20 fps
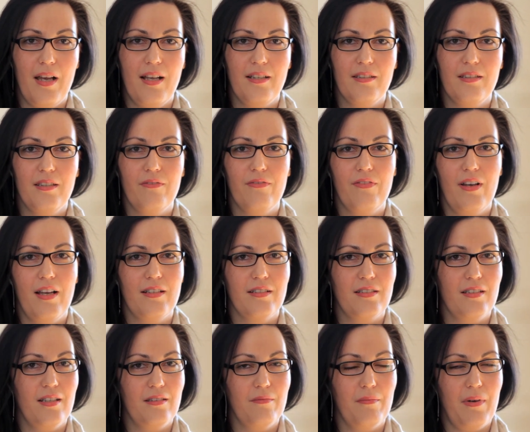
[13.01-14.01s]
and
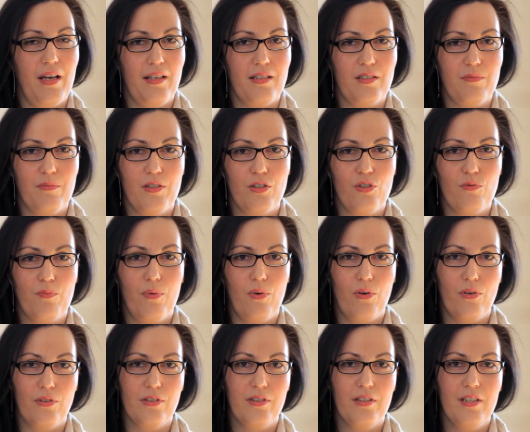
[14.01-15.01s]
events and management
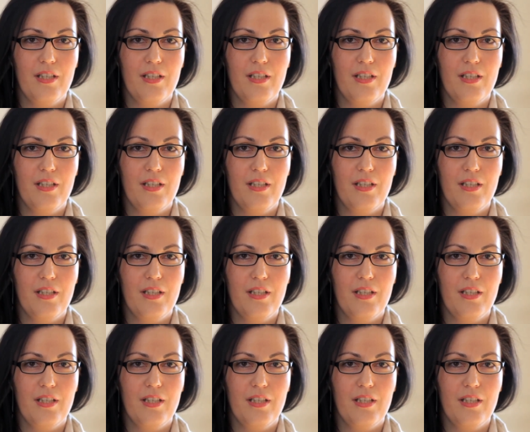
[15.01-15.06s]
sport.